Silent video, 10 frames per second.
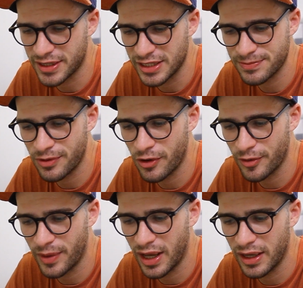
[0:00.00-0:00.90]
against
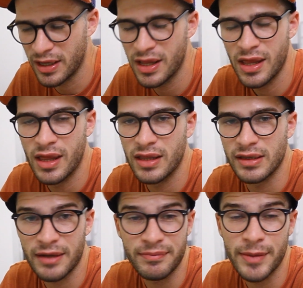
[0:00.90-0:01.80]
Pokemon
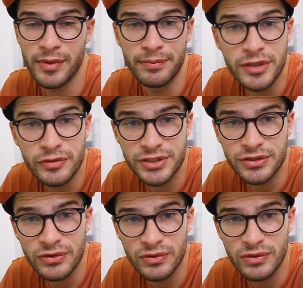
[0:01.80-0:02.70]
like maybe
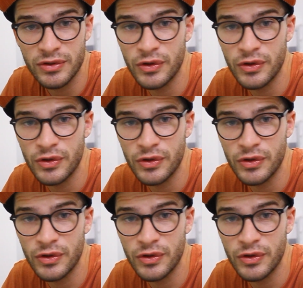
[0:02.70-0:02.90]
Mewtwo,